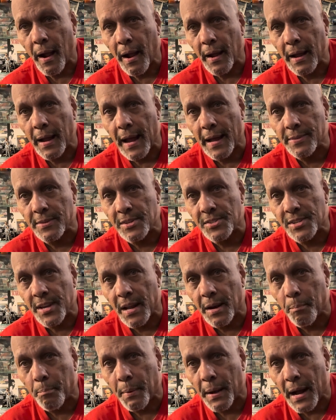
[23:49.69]
Got this at
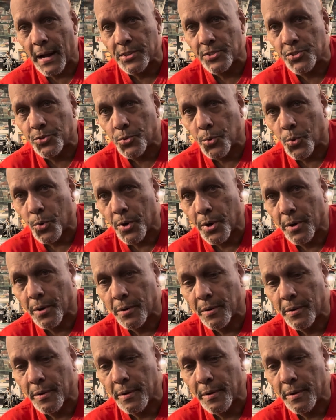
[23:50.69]
a box store,